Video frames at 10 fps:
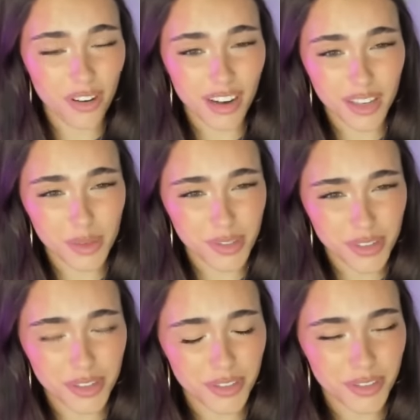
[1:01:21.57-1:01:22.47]
I used
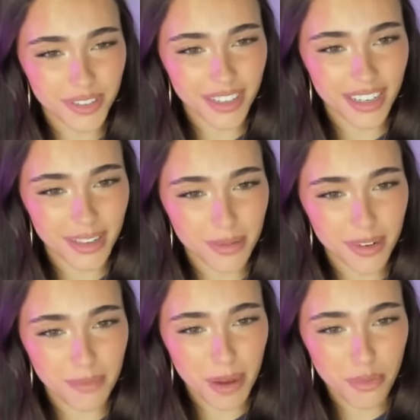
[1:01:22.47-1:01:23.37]
to. And
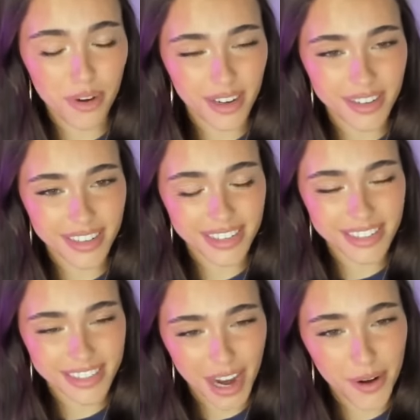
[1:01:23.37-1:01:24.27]
my brain is
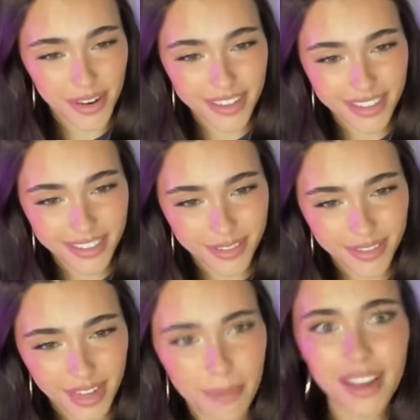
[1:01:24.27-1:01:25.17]
scary.
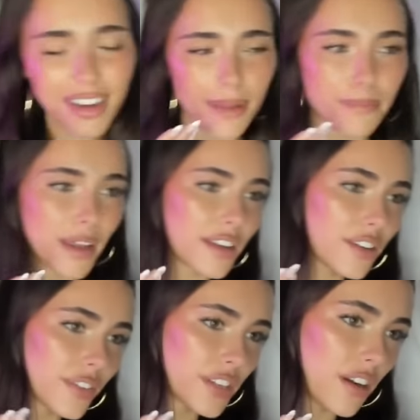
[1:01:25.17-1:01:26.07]
Am I going to get banned
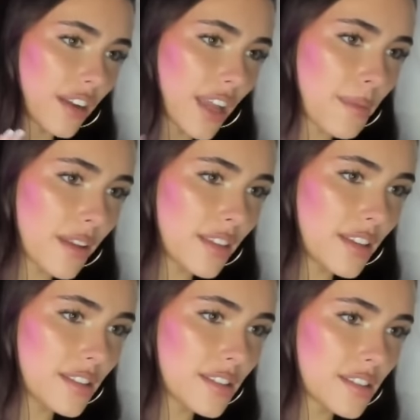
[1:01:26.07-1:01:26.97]
for talking about
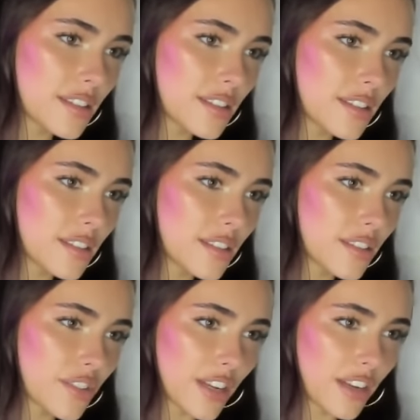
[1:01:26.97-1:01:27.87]
this?
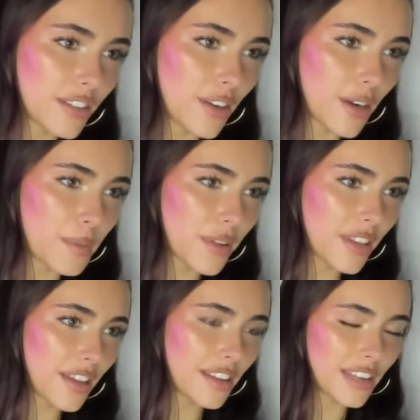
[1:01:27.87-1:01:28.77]
Should I not talk about
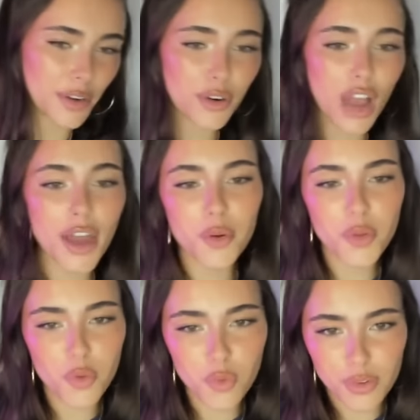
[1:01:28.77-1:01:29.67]
that? I don't I don't know the
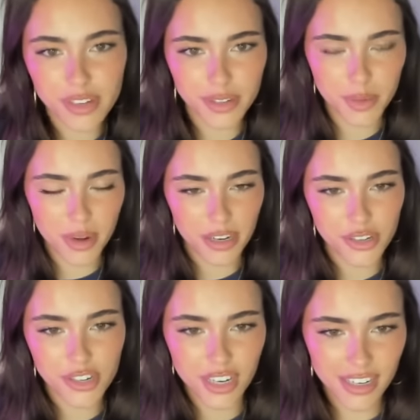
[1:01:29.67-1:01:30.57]
rules on Twitch.
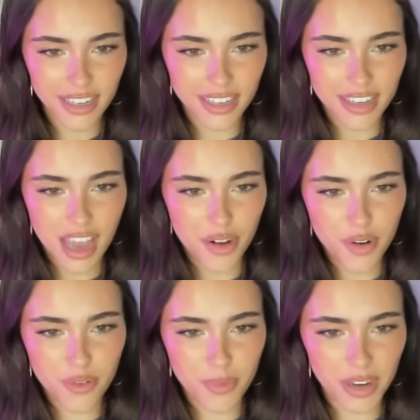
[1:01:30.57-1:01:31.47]
I don't know if
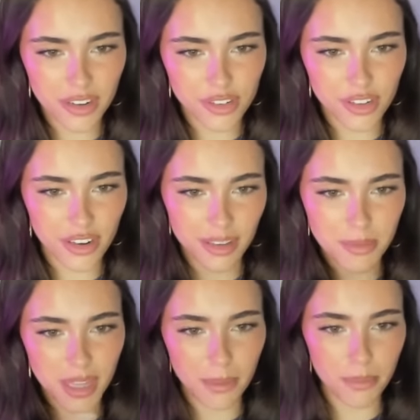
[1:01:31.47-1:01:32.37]
I'm going to just suddenly be
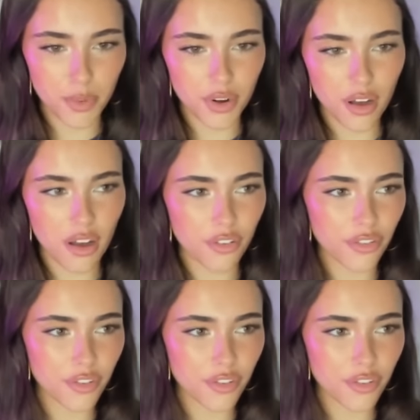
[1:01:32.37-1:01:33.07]
like booted off.